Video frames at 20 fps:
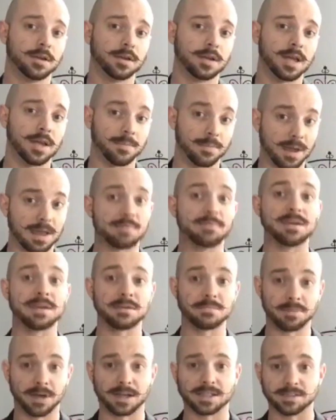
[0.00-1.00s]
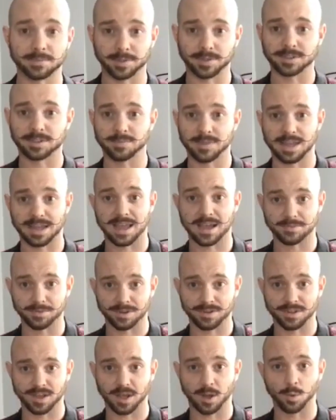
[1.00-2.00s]
it might be impossible to make
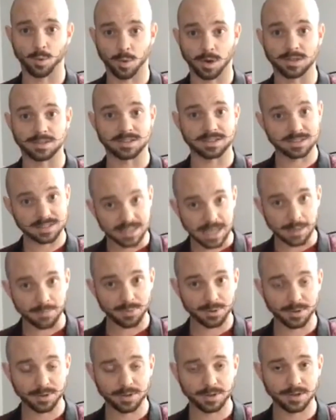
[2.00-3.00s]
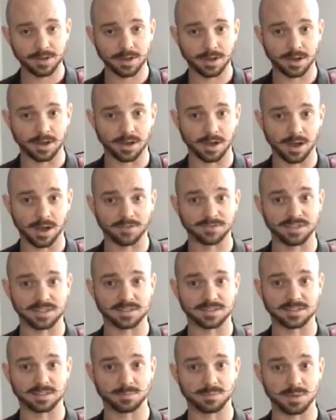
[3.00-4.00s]
everything one step.
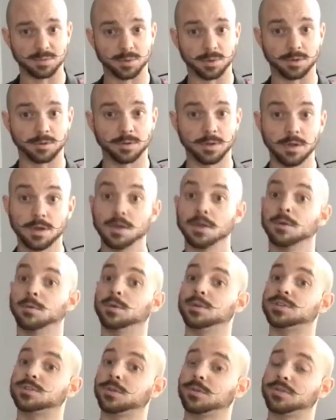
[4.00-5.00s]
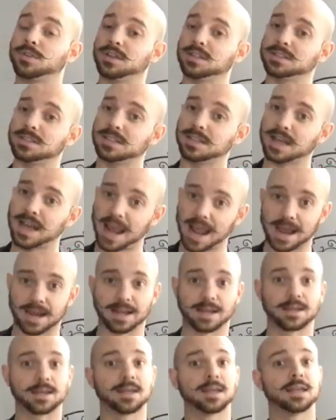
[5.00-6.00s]
Often some people will store things in an
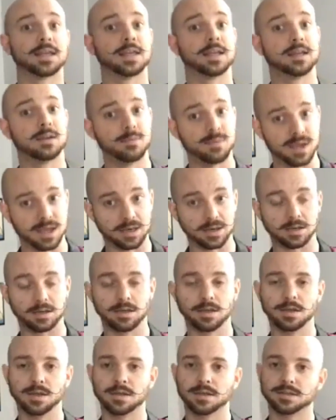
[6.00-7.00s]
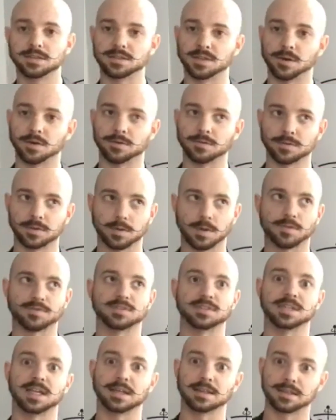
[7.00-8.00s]
attic, in a bin. So you have
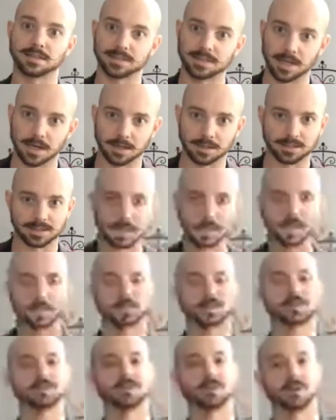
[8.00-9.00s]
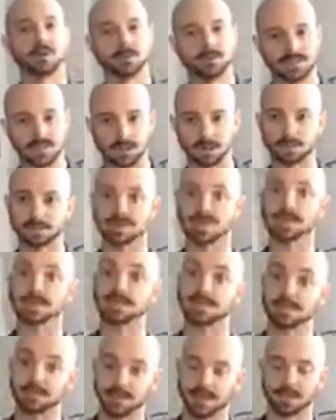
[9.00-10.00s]
to take the stairs down, you have to go upstairs, get
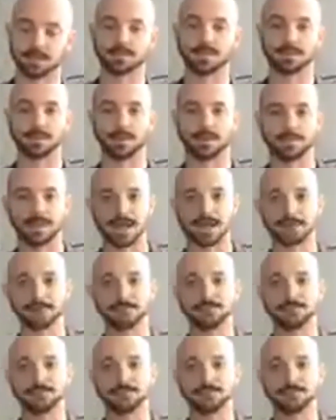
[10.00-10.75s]
into the bin, blah, blah, blah.